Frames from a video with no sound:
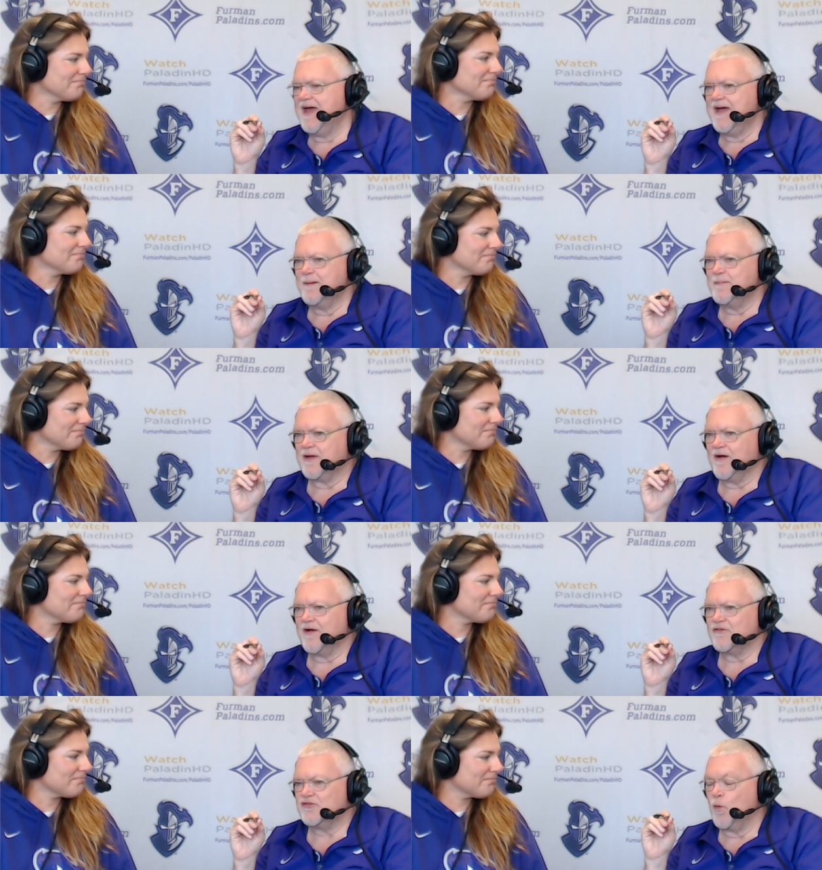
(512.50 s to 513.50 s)
Speaker 1: mm.
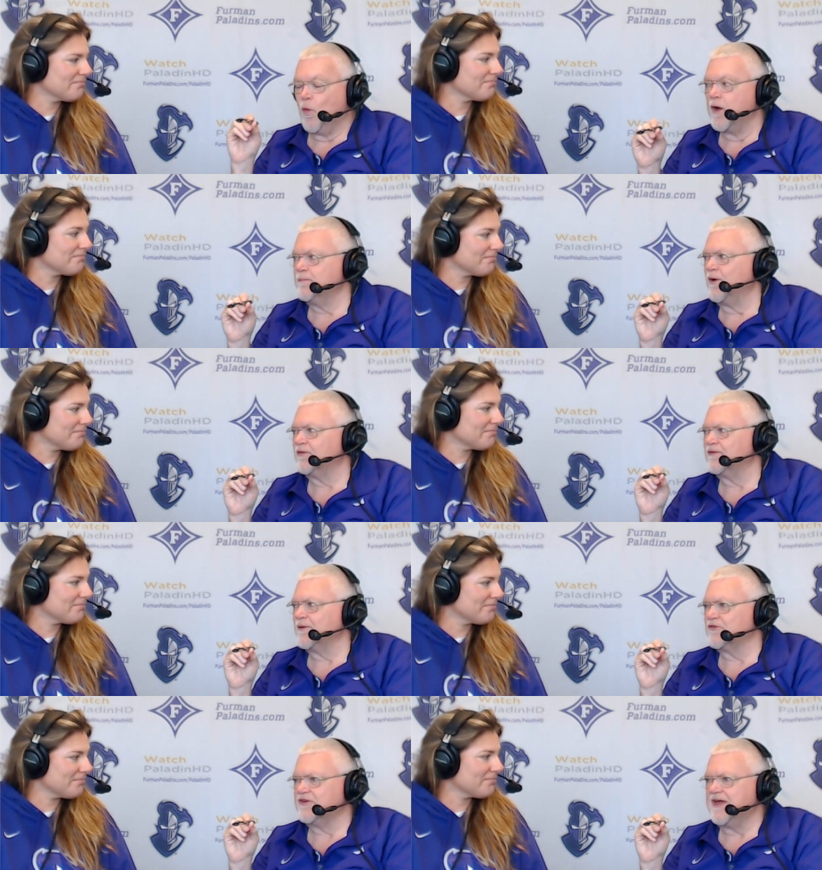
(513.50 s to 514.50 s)
because you won both of
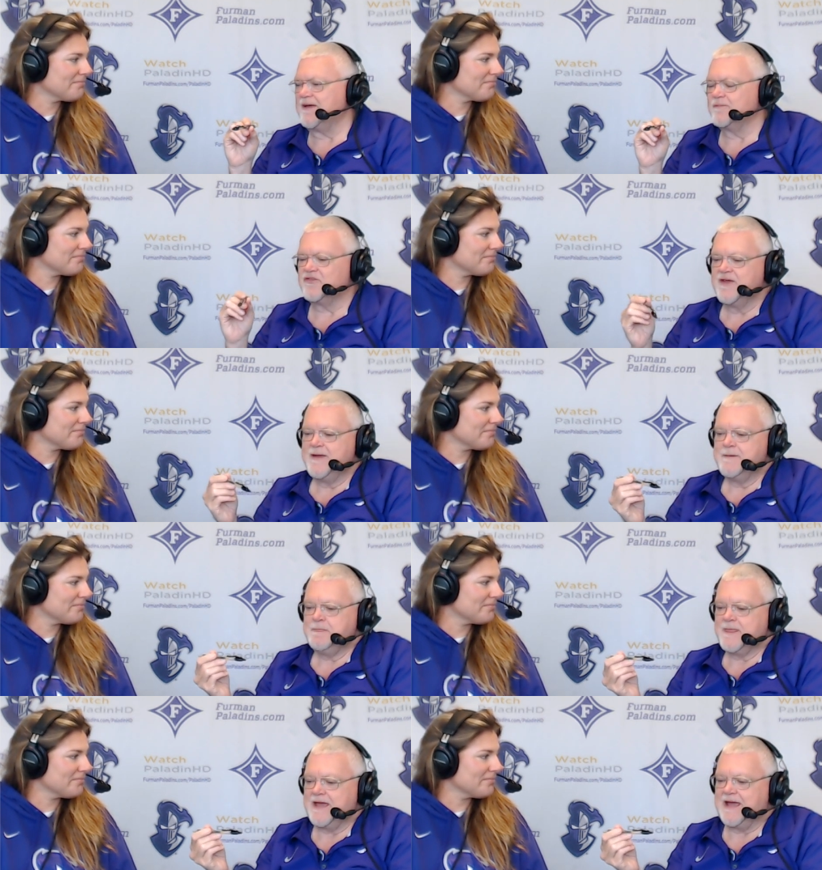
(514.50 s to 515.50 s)
those games
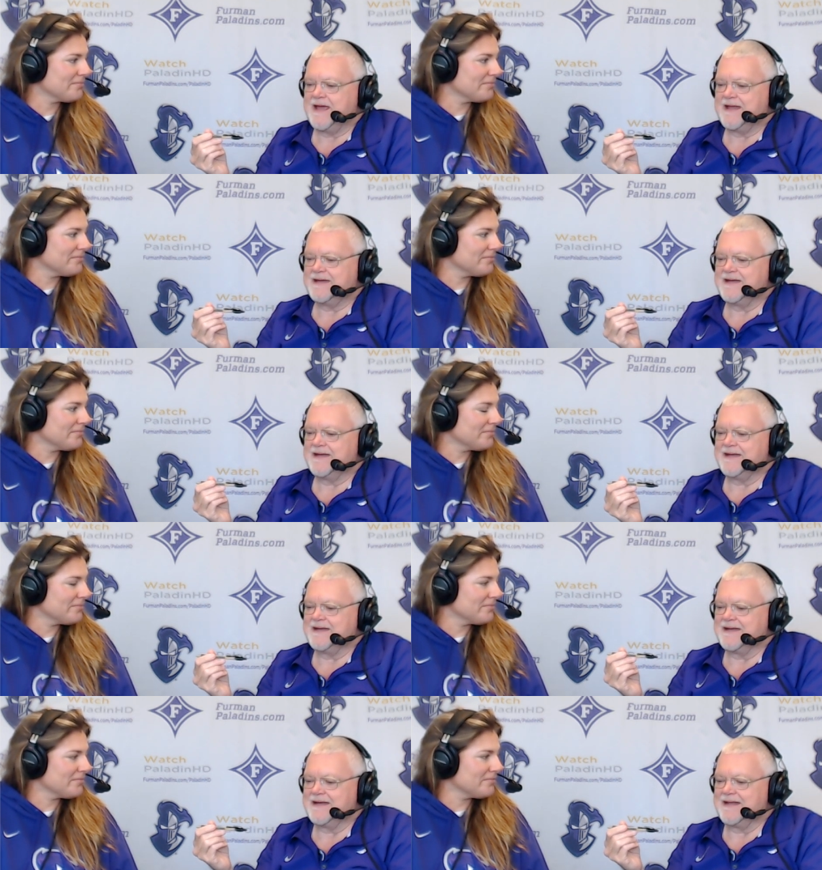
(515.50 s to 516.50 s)
and
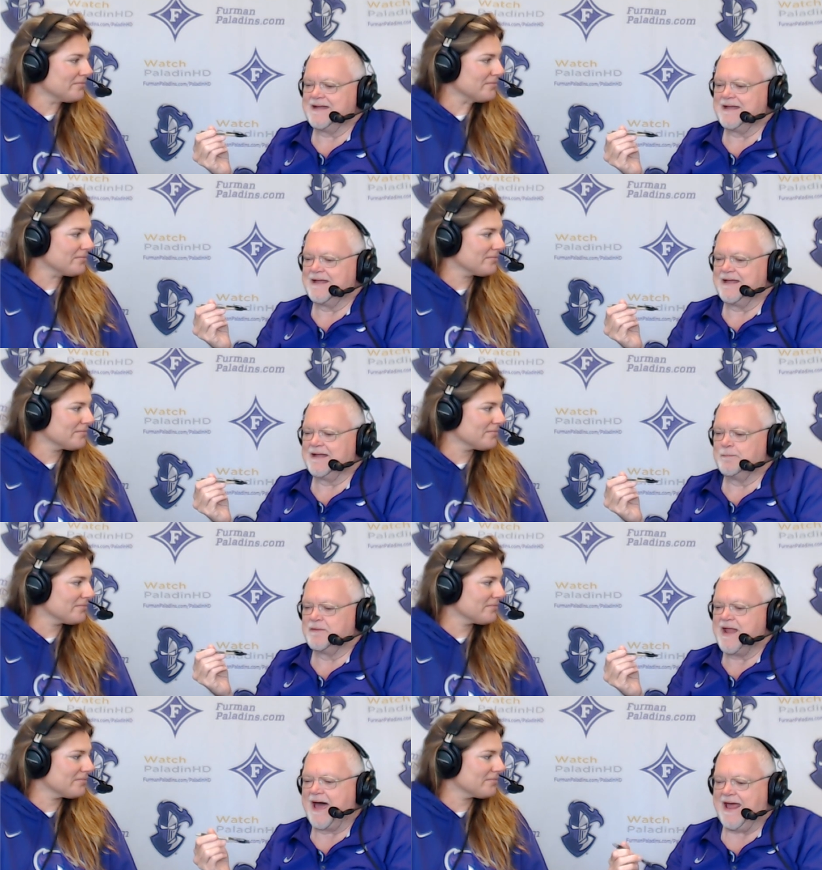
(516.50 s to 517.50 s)

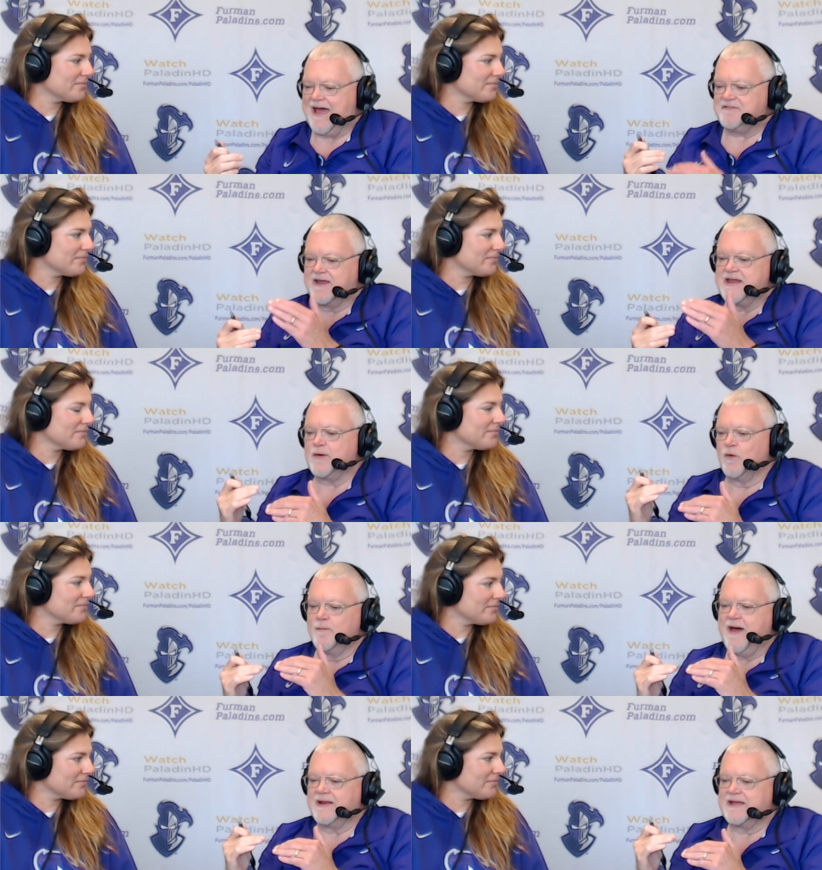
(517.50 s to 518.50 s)
not having an equal
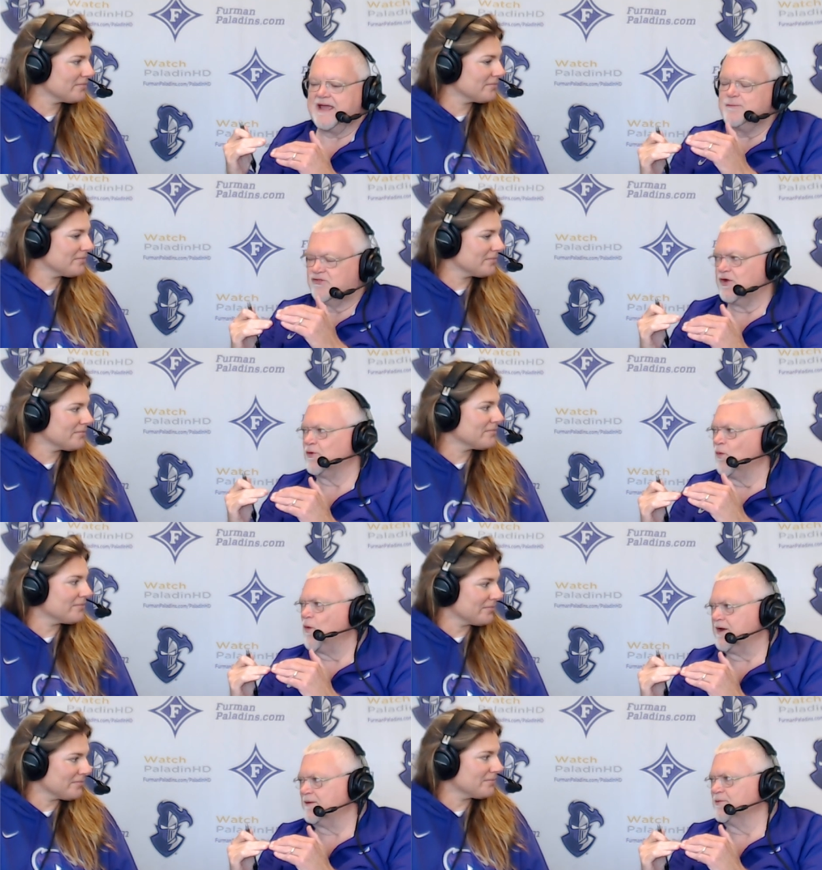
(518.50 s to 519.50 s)
amount of games, you go to
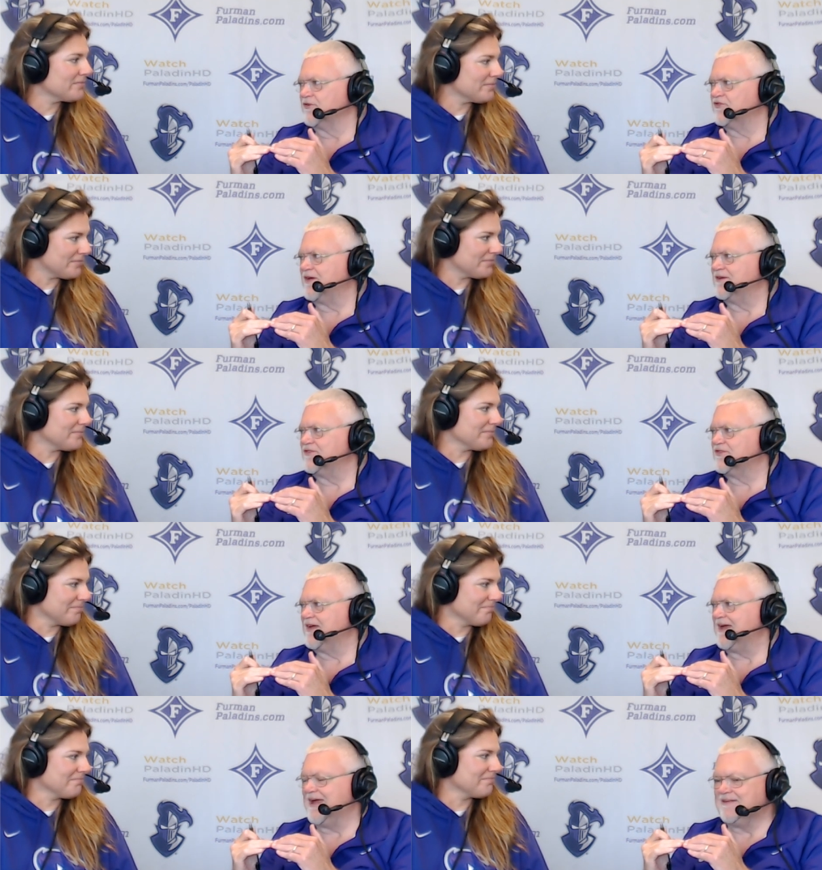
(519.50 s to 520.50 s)
winning percentage,
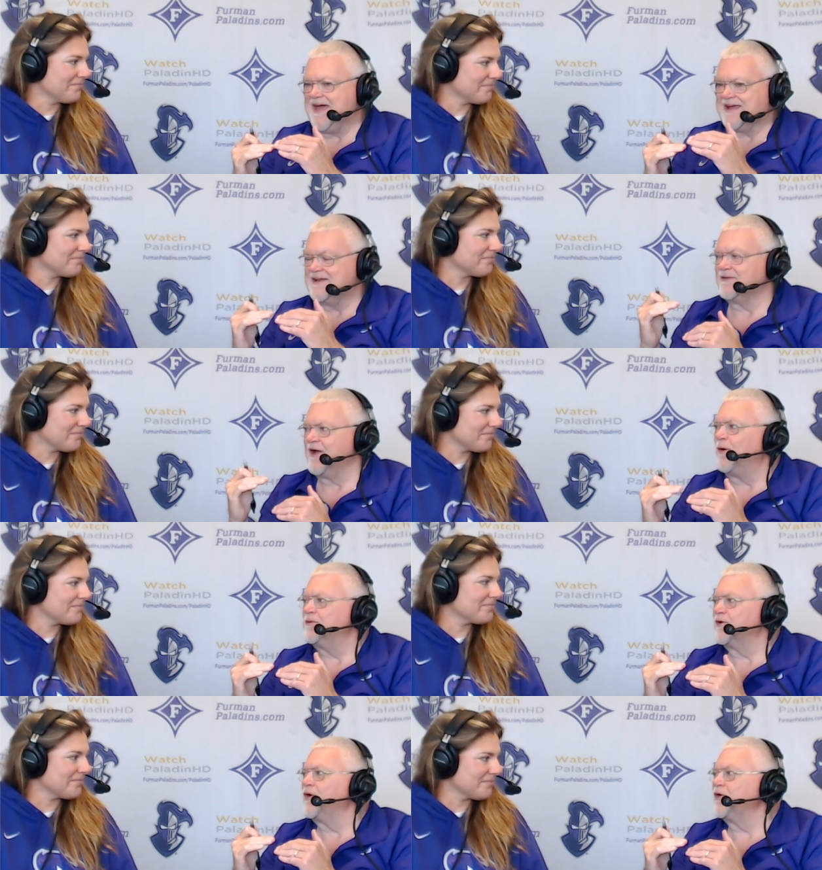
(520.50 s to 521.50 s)
mm-hmm. and, and, that can either
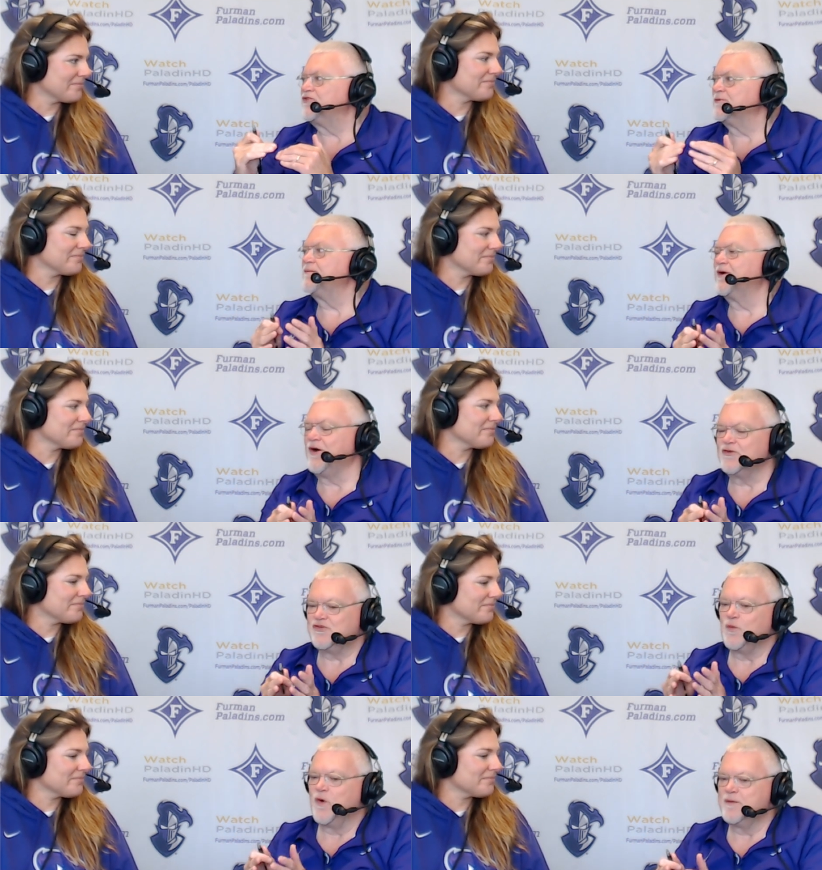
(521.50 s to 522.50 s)
help you or hurt you. But
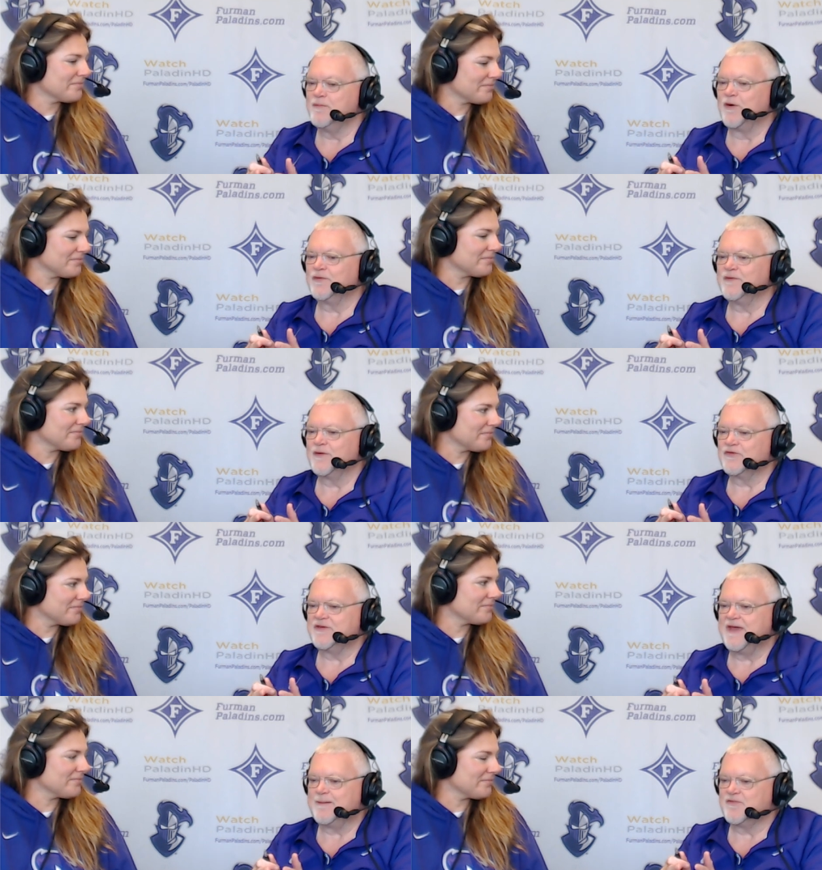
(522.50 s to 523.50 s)
because you won both of
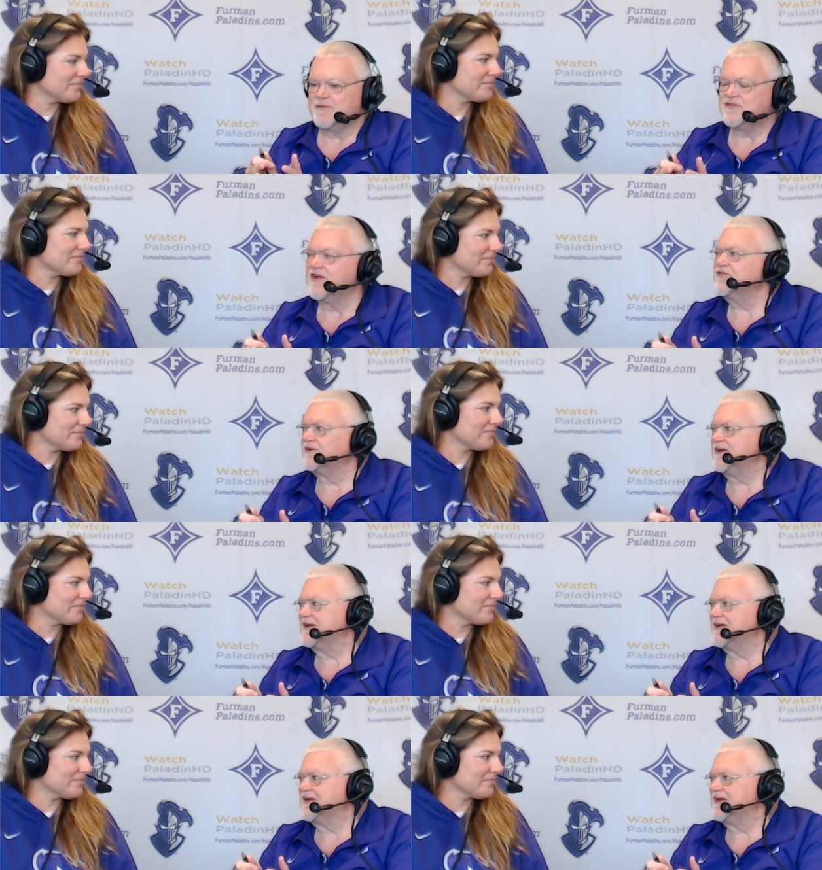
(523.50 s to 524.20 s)
those games, potentially